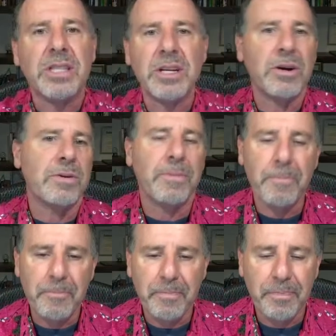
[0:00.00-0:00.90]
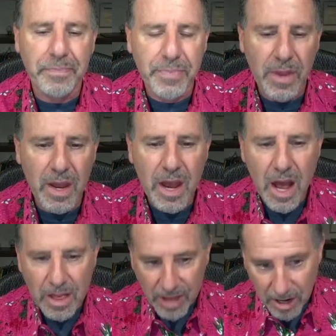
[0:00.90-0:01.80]
They don't.
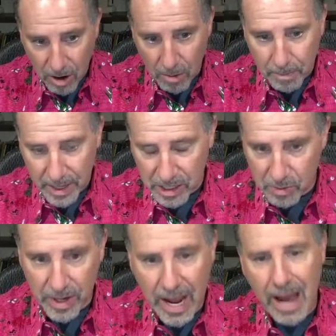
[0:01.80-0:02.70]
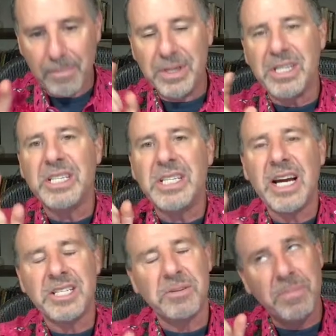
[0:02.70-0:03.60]
They don't, because what happens is the
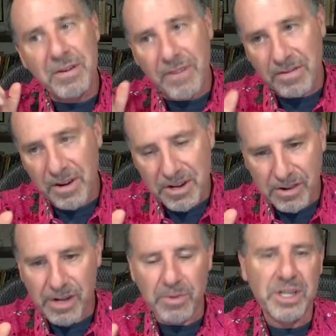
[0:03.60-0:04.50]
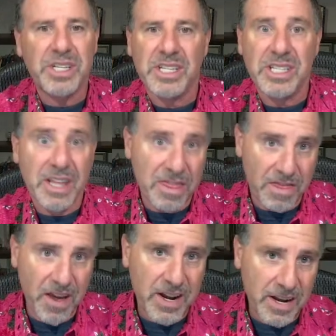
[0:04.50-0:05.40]
S&P 500, which is a
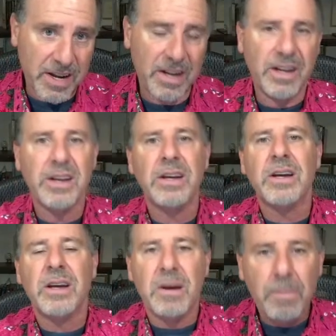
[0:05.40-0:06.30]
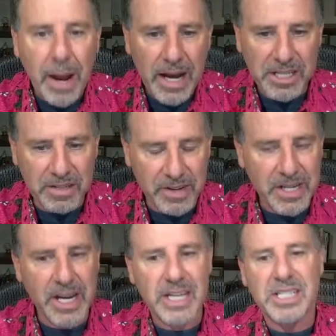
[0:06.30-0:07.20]
synthetic passive
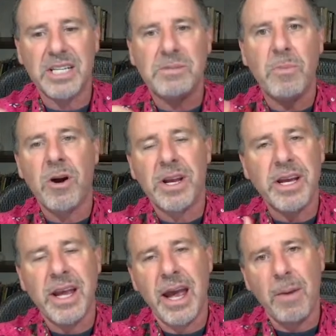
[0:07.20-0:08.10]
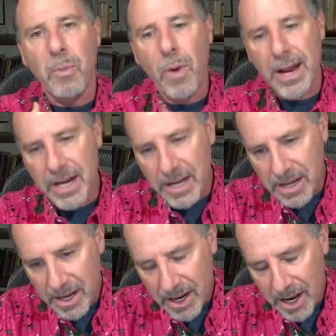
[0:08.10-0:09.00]
index that's market cap
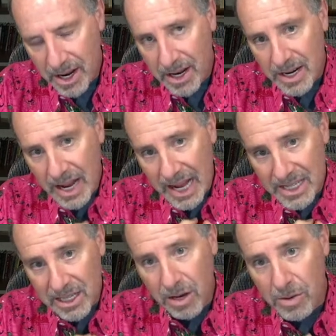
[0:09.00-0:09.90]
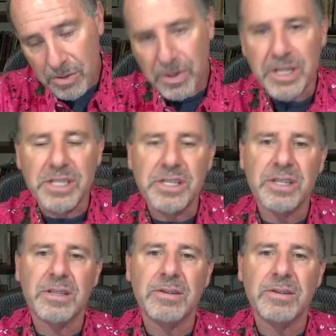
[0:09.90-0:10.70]
weighted, has lower risk.